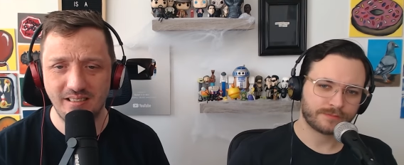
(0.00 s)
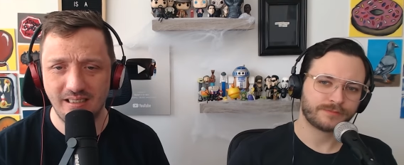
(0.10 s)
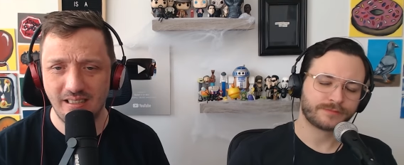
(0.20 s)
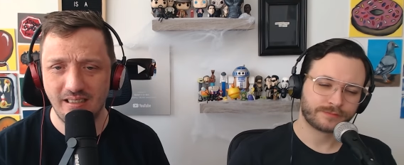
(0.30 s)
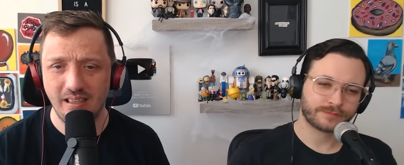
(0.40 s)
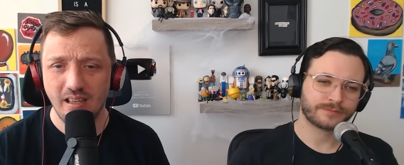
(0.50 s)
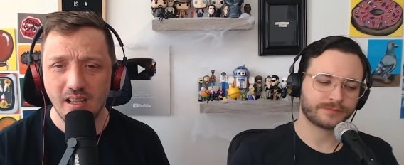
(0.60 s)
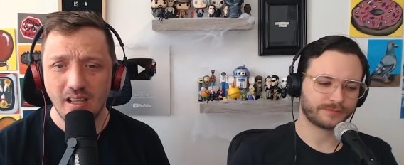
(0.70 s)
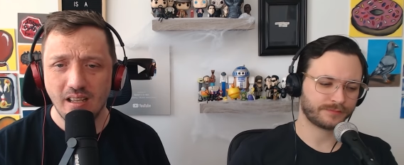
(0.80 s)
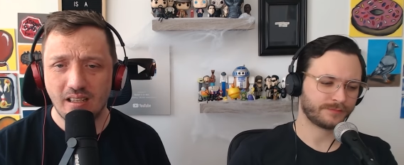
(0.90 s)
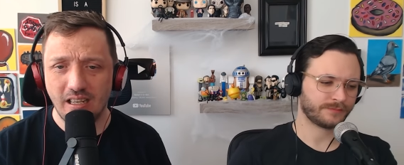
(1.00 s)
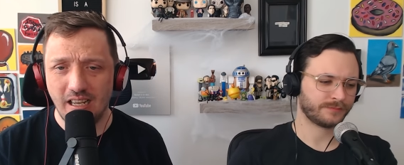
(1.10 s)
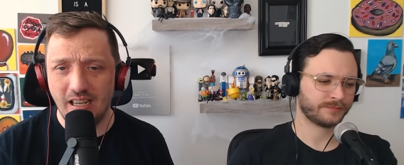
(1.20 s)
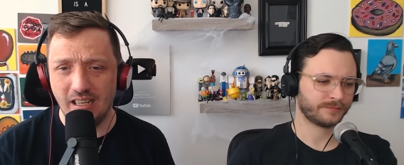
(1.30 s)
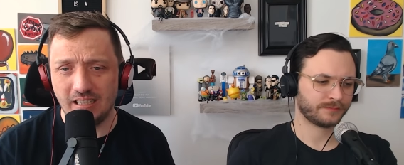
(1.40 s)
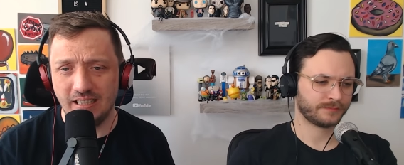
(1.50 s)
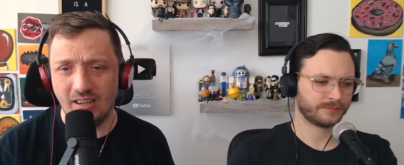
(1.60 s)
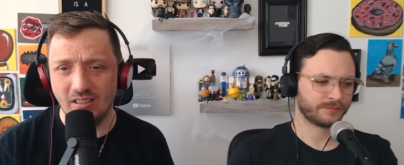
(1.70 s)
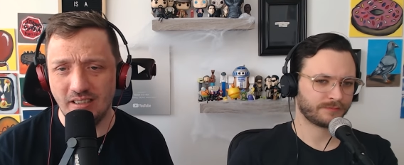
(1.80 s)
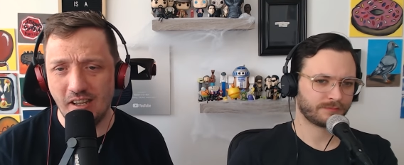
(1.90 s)
Speaker 1: that. Yeah. Uh,
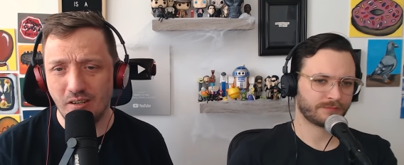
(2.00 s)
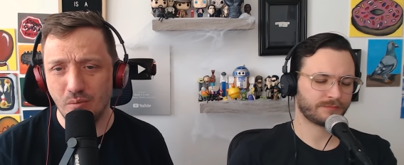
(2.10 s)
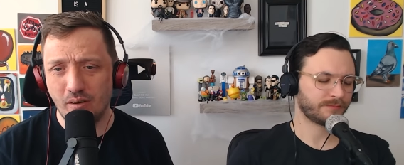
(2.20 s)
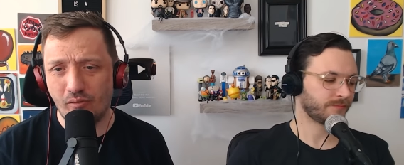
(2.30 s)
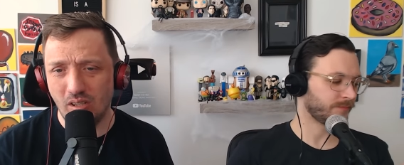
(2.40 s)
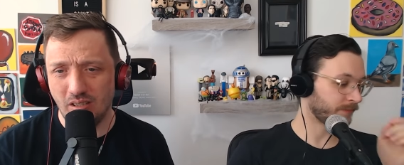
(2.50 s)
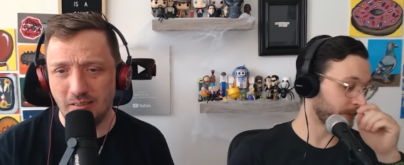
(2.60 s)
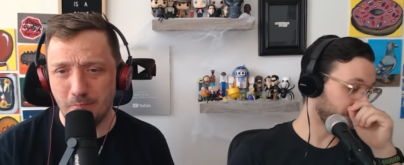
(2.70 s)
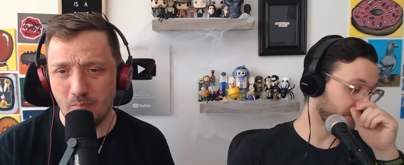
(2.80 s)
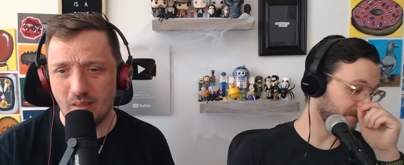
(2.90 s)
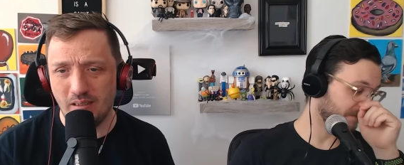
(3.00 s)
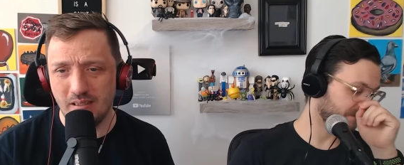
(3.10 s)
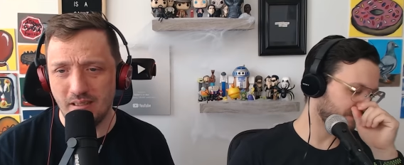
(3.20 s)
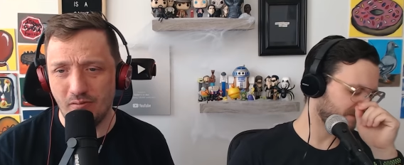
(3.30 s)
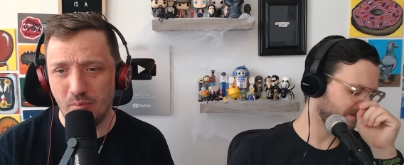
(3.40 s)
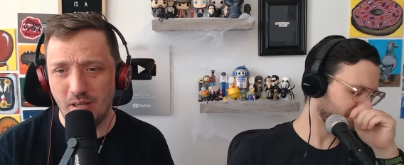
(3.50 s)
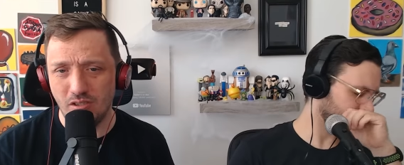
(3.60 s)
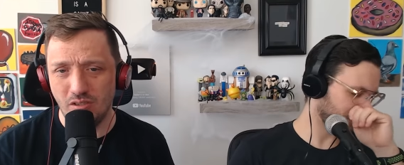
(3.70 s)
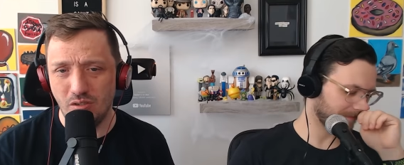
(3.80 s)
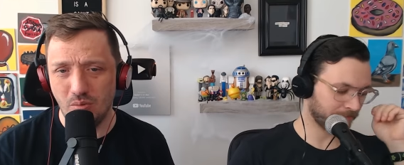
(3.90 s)
Claire later revealed this
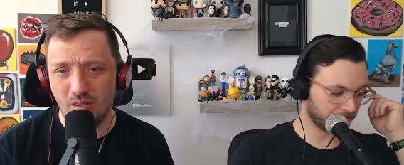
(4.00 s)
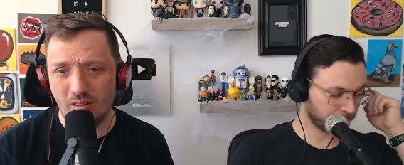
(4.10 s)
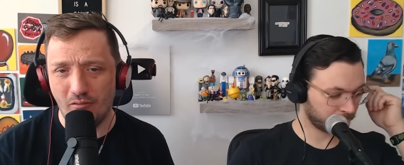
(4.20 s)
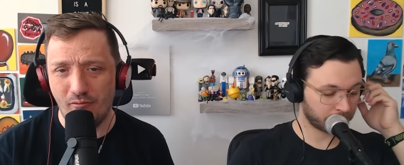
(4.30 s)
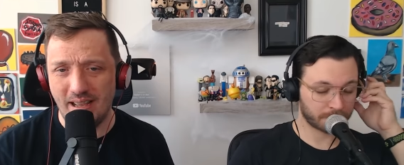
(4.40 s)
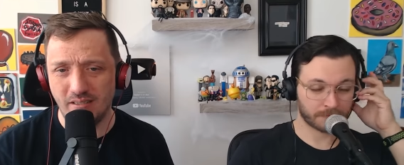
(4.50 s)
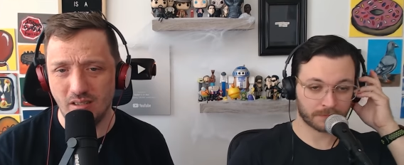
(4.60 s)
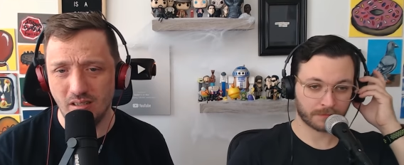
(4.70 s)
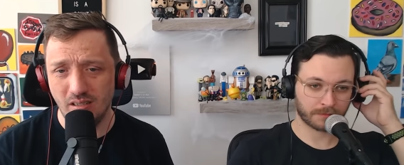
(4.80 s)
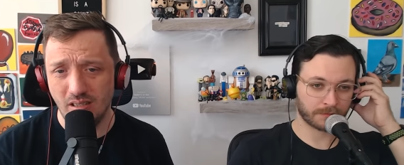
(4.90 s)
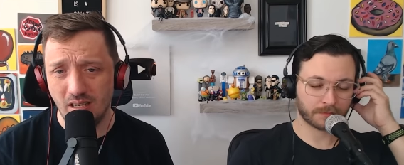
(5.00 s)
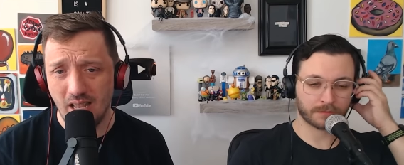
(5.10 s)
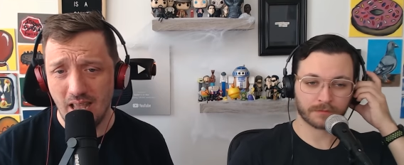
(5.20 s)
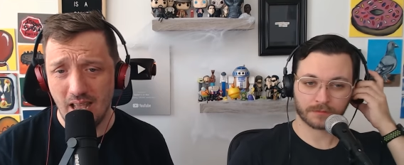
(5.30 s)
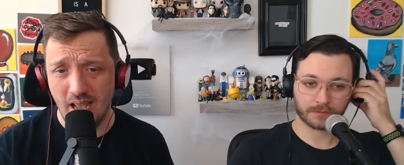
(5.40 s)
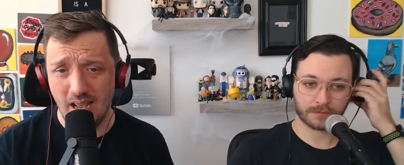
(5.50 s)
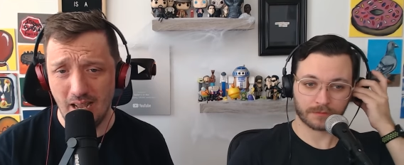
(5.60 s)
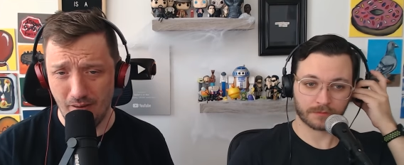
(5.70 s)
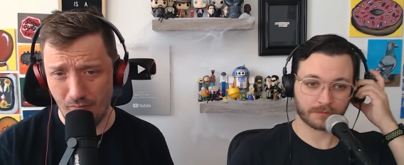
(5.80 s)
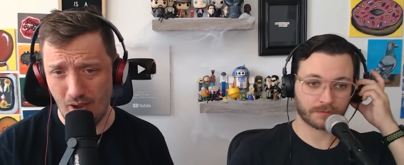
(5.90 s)
information to her confessor, uh,
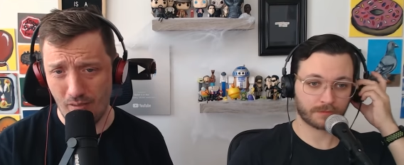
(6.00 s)
Father